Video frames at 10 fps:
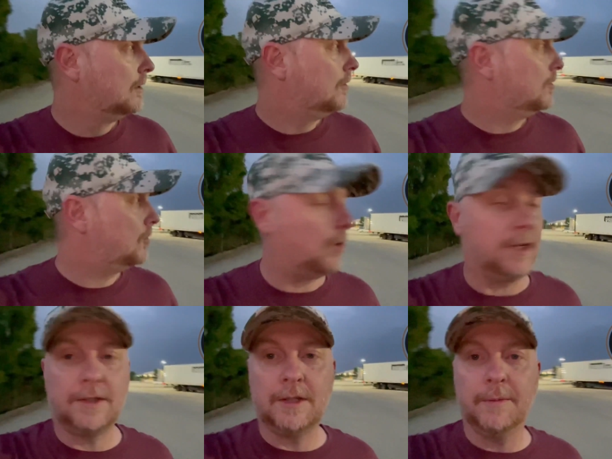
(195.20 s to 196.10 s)

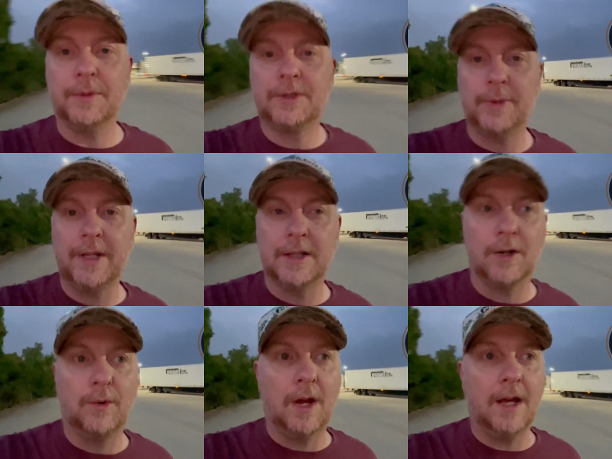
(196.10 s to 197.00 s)
Short, simple, sweet
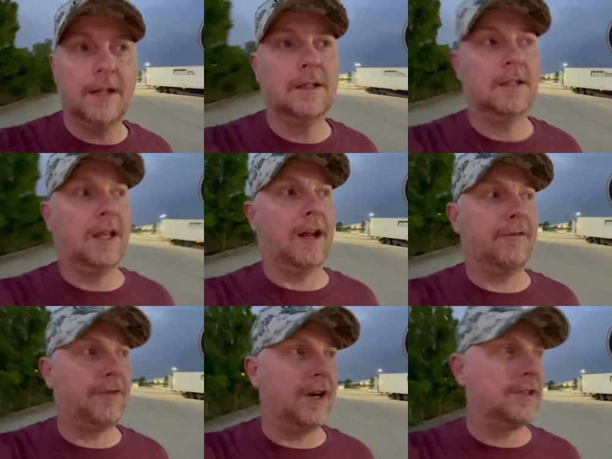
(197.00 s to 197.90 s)
little run. Got a
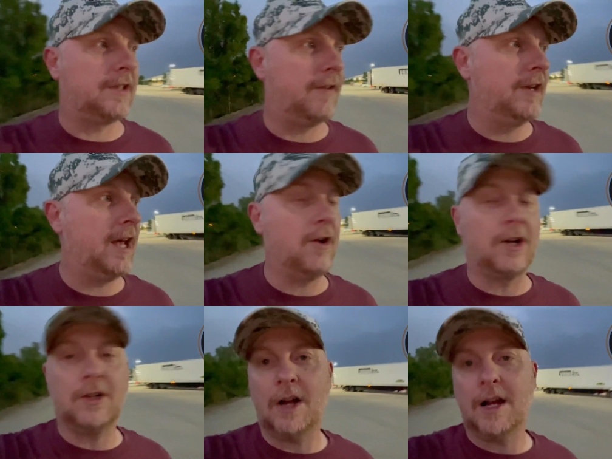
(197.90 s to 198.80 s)
fresh 70 hour
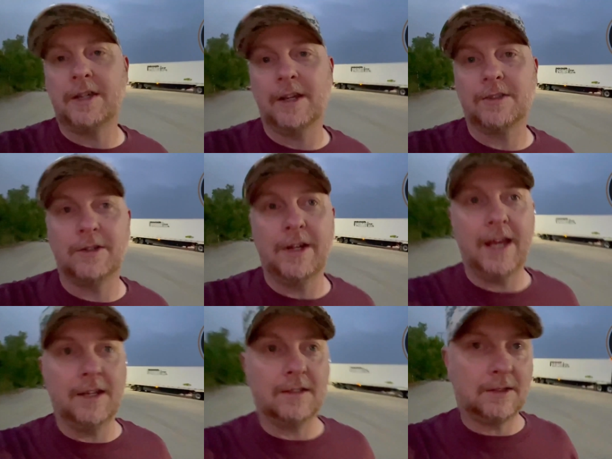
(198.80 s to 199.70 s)
clock
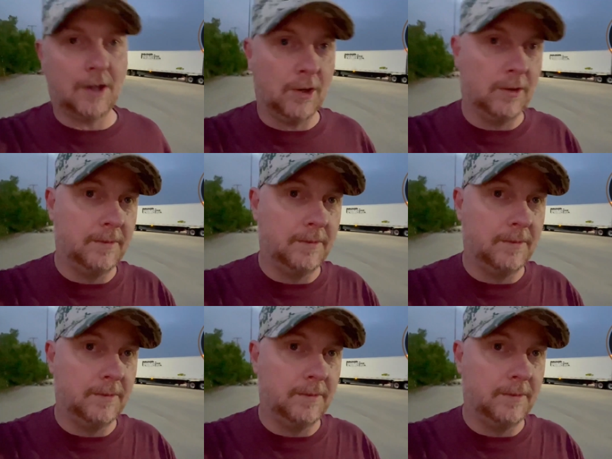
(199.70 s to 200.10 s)
yesterday, so